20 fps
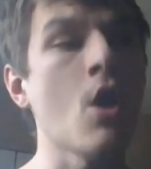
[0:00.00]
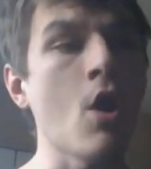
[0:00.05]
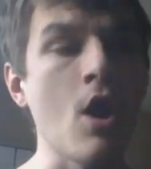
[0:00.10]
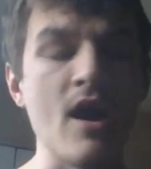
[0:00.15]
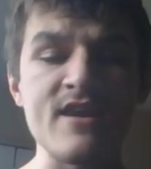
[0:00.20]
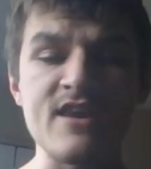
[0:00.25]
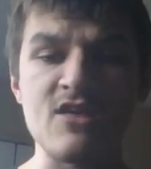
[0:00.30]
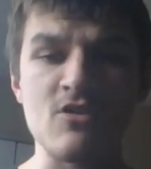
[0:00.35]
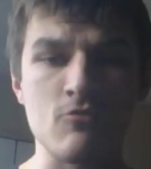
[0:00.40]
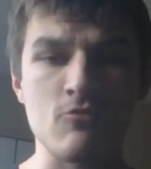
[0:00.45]

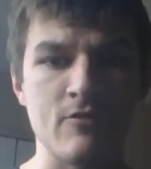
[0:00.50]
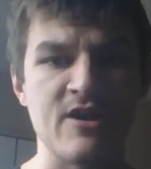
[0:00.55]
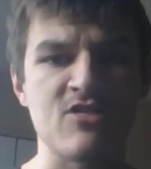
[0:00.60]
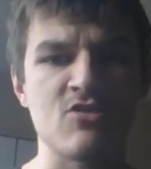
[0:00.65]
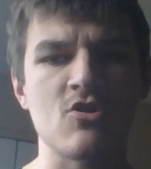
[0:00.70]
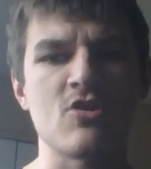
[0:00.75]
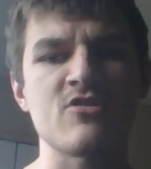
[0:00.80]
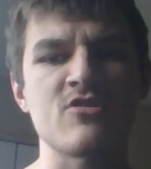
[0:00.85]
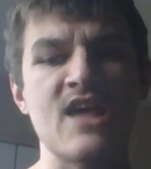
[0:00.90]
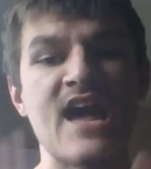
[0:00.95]
on these
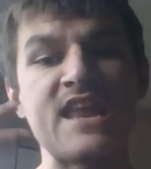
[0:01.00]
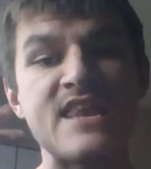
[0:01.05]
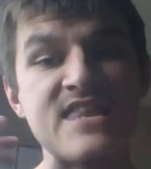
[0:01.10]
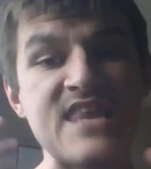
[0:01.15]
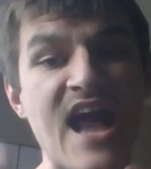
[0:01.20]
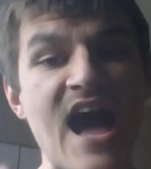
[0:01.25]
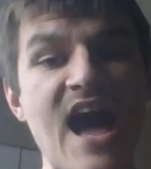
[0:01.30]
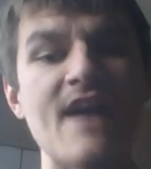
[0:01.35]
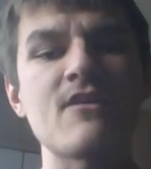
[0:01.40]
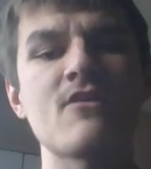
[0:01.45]
restarts and
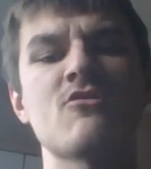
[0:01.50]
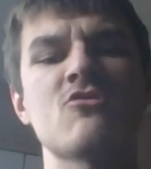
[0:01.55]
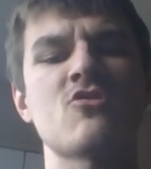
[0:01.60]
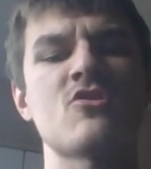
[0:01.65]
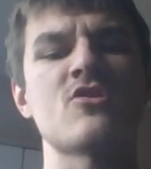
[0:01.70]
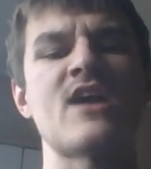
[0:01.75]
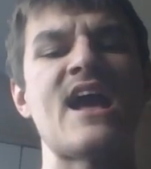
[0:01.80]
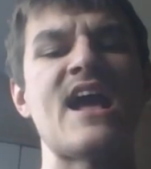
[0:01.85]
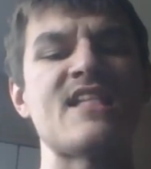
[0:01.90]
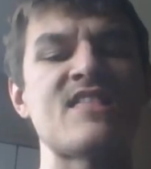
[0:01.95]
not
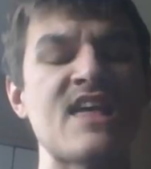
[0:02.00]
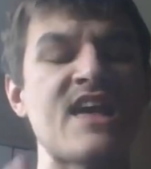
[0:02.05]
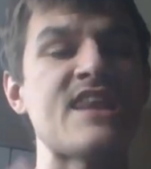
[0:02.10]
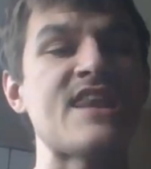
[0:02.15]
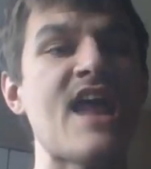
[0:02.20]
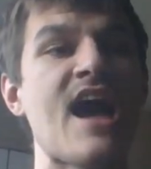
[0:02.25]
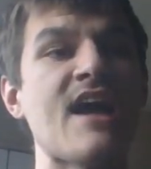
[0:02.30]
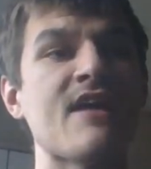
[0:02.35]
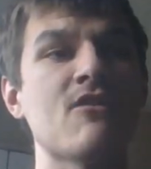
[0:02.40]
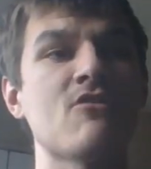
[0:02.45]
using their heads
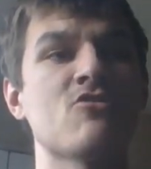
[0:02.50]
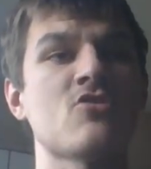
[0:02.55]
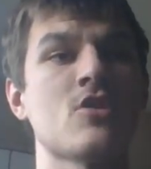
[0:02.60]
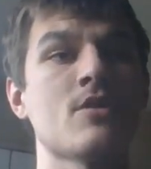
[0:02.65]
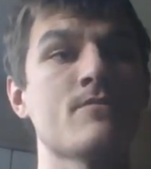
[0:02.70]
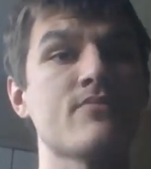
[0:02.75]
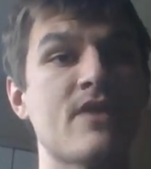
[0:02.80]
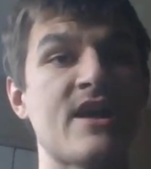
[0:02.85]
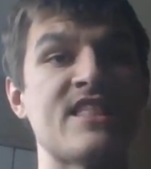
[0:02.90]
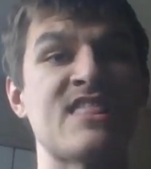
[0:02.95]
and not using
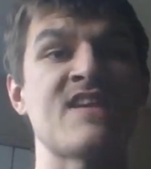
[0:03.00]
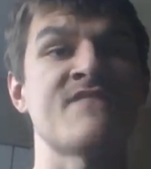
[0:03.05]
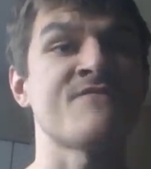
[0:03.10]
their brains.